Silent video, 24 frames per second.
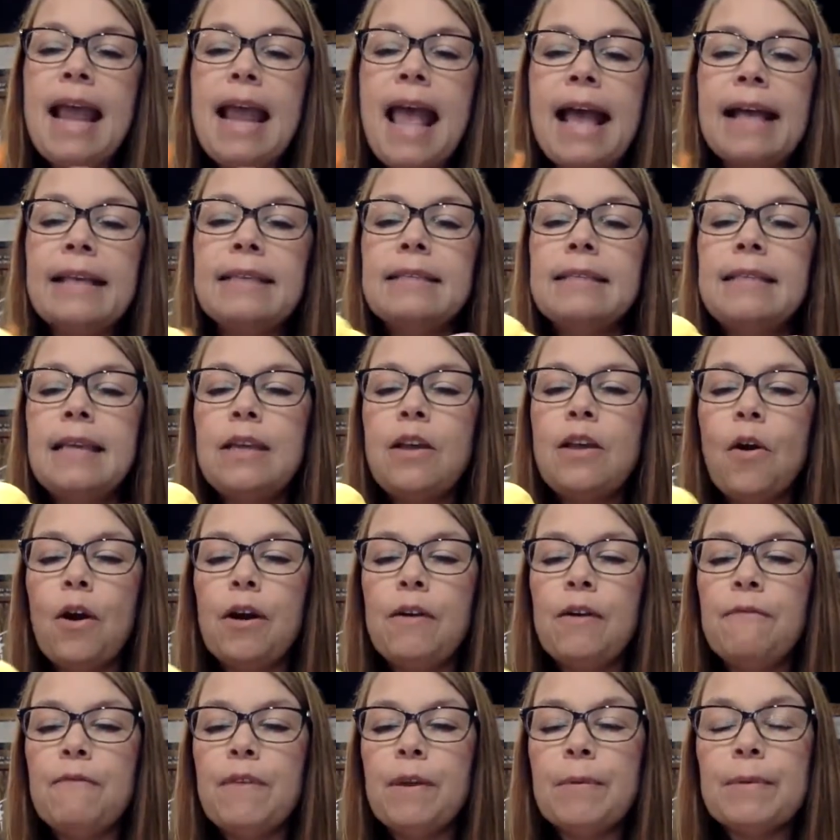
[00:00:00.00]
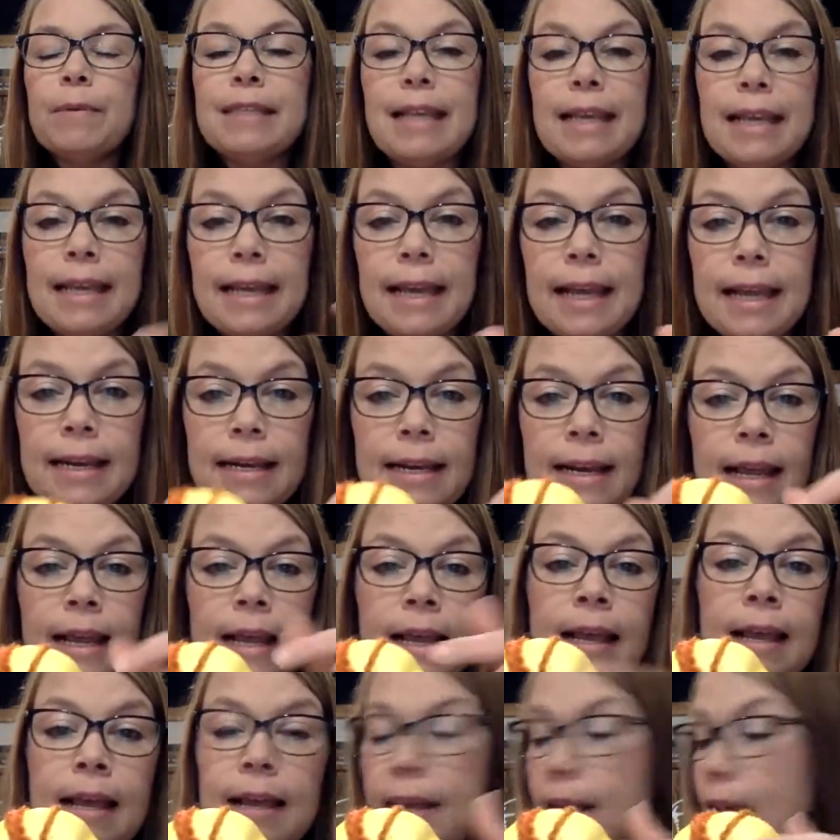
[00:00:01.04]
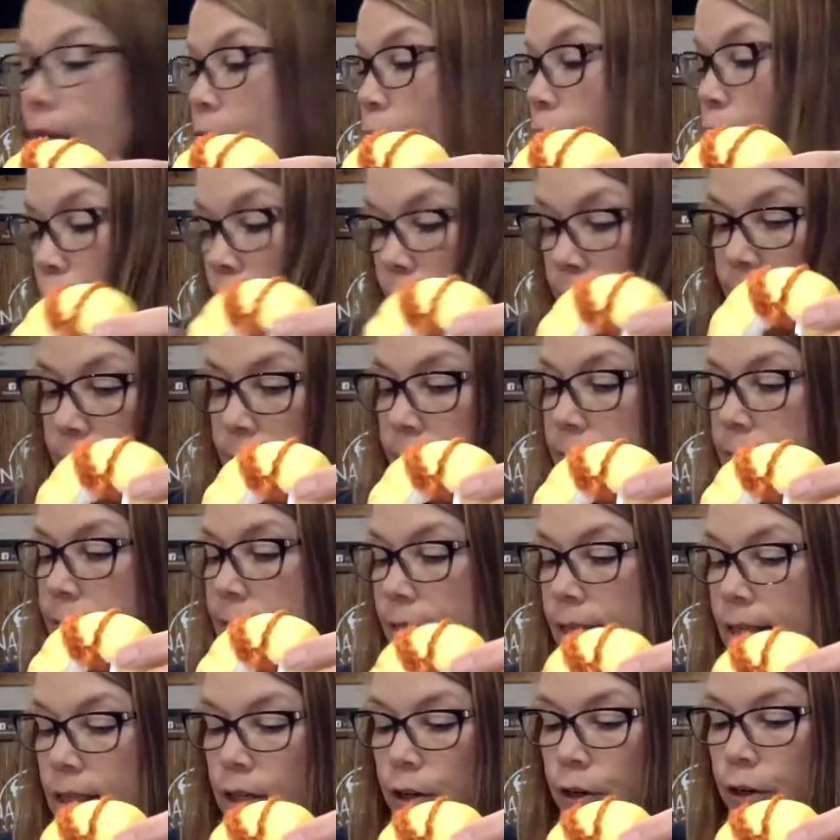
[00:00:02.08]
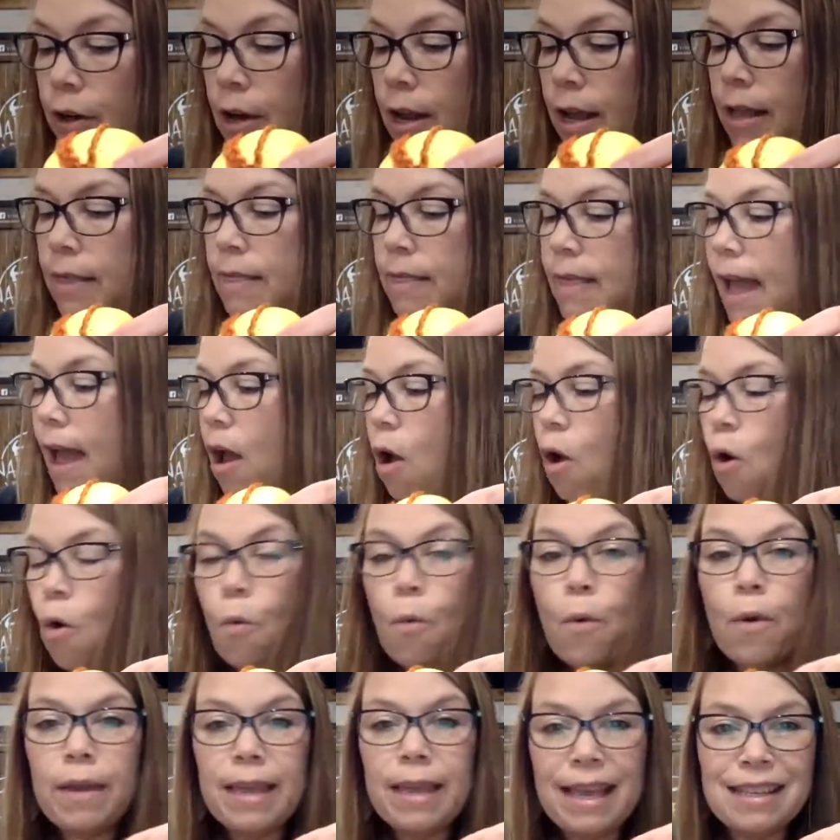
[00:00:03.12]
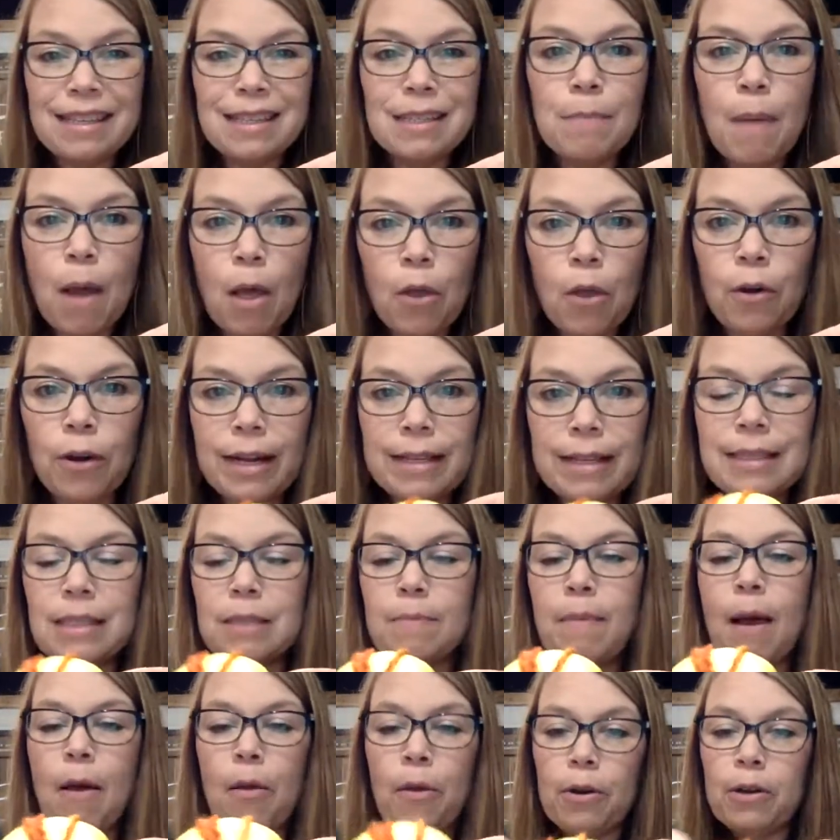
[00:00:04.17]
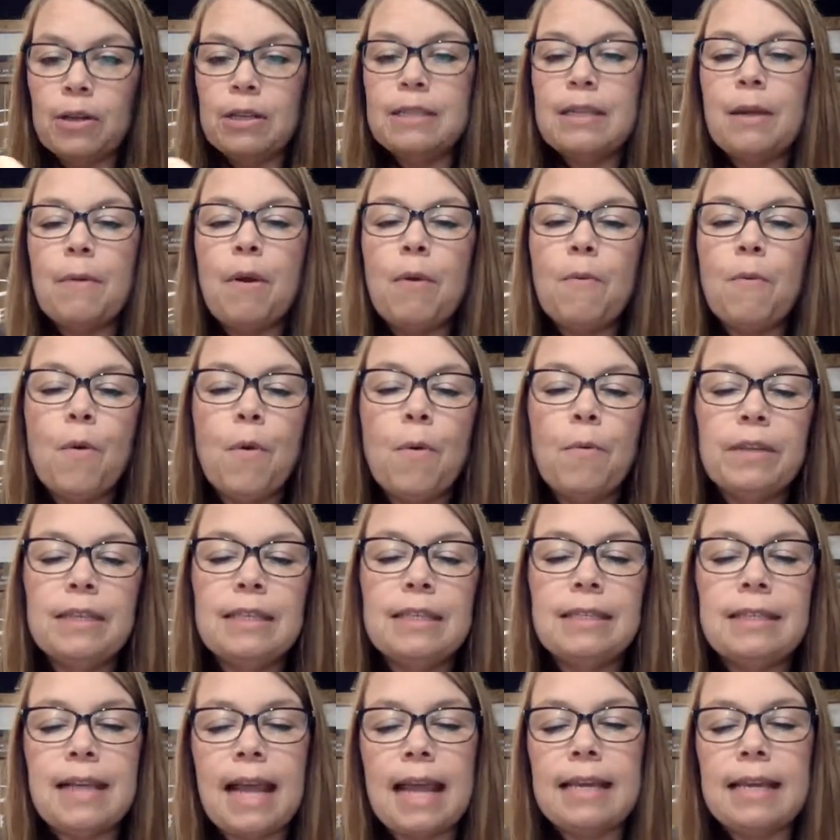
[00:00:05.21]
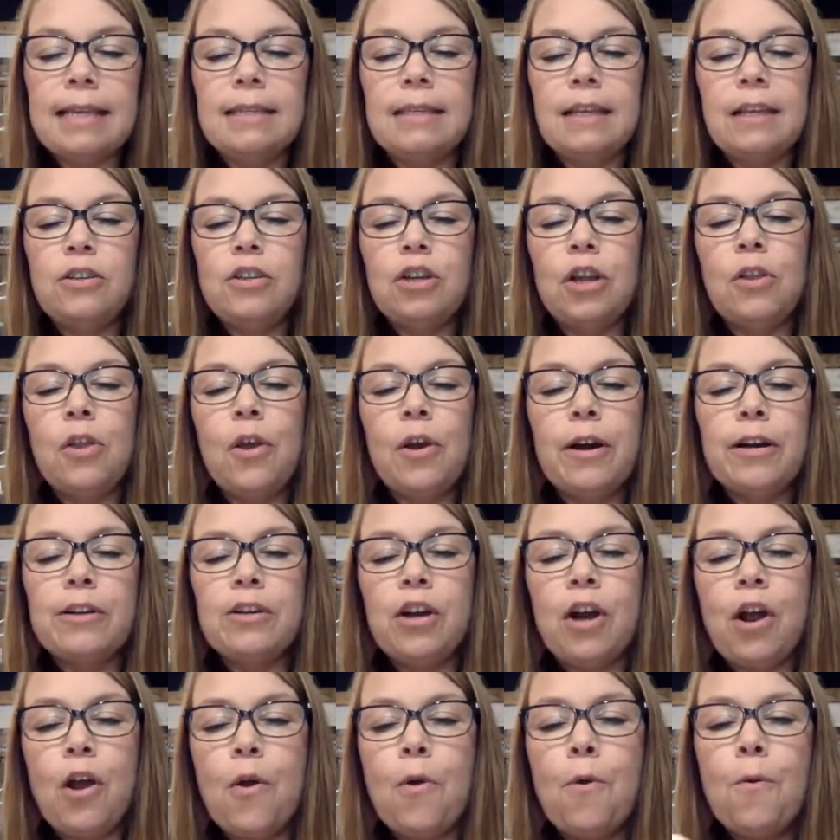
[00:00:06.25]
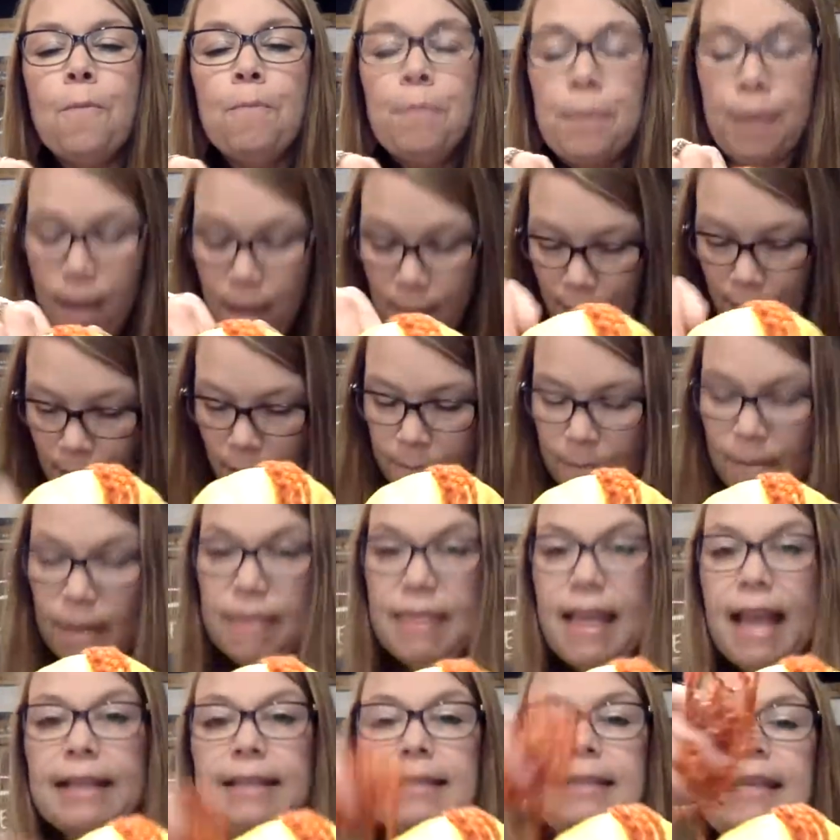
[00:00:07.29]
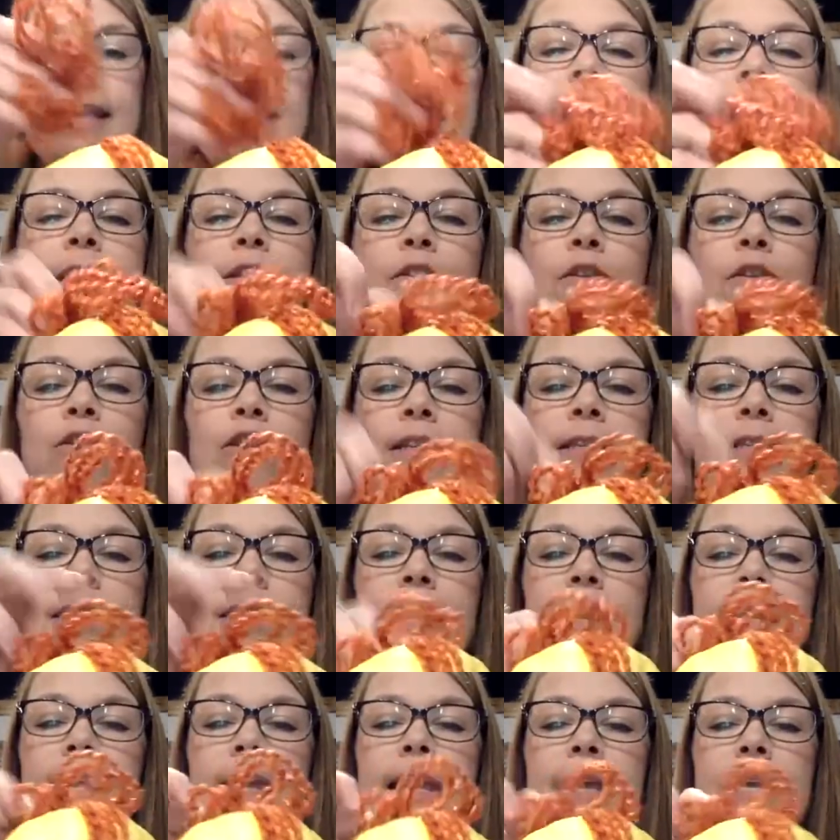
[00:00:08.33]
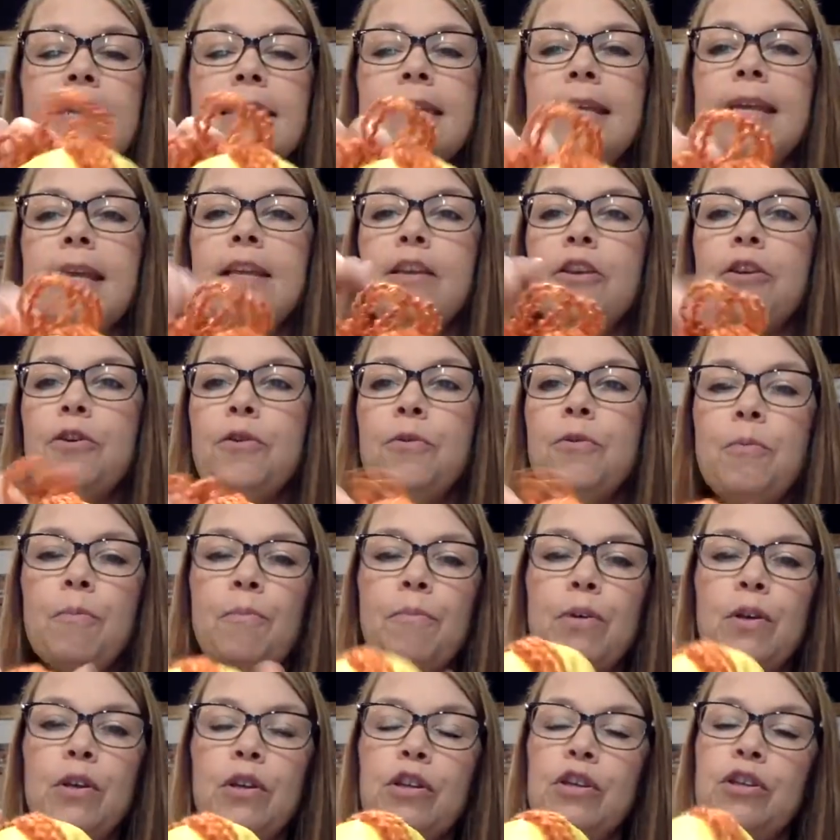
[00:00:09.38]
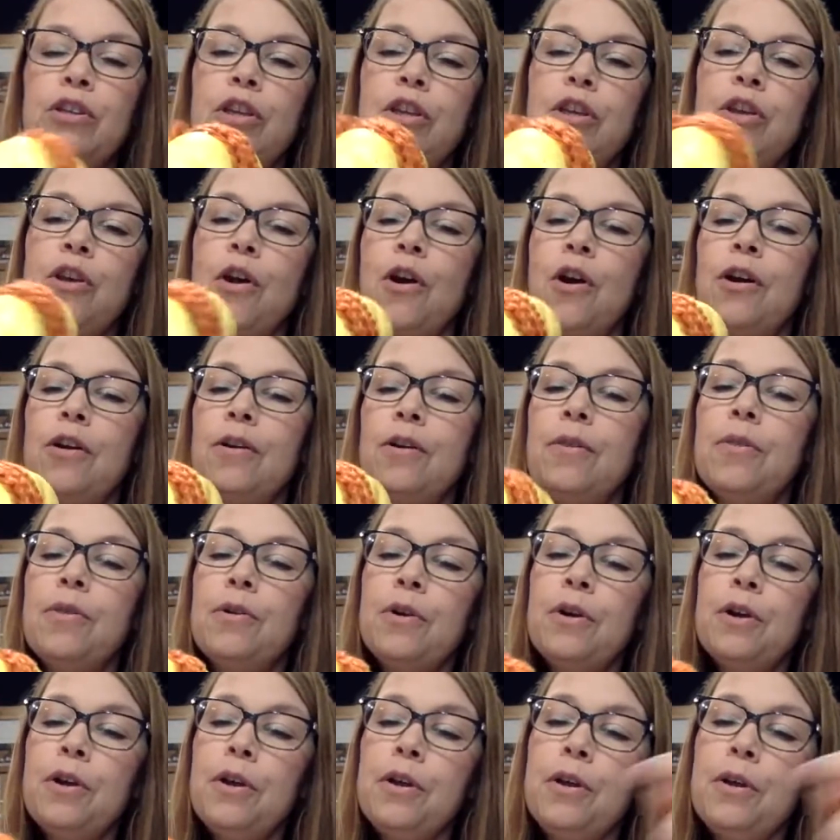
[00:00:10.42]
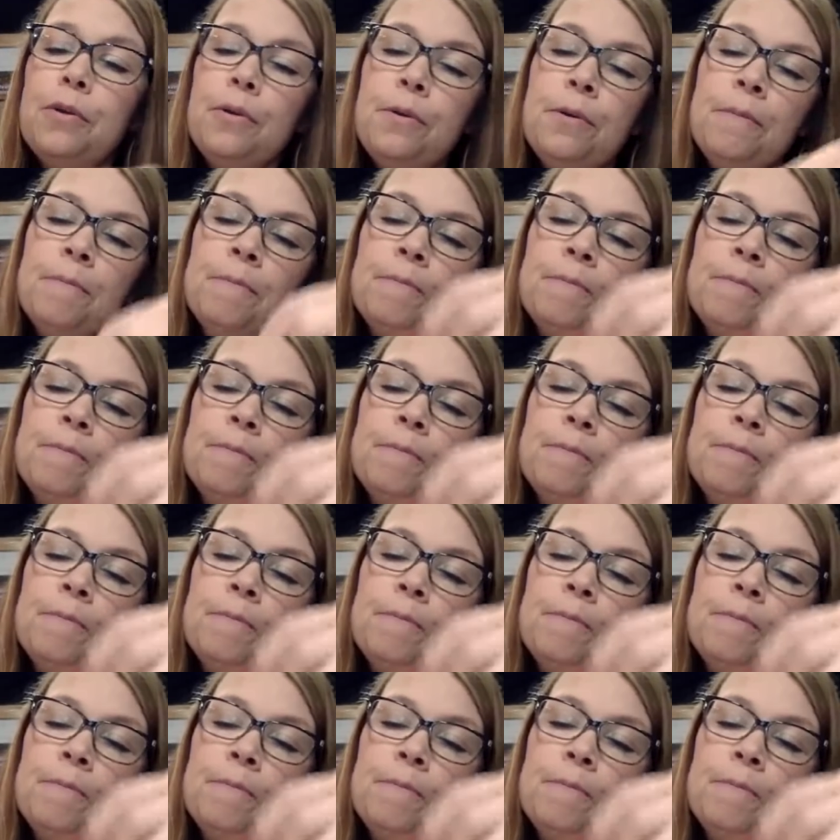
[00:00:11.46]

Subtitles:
as the yarn fills in across the center, that hole will get smaller and smaller. So it won't stay such a large hole. But that's it. You're just going to continue, push the yarn through,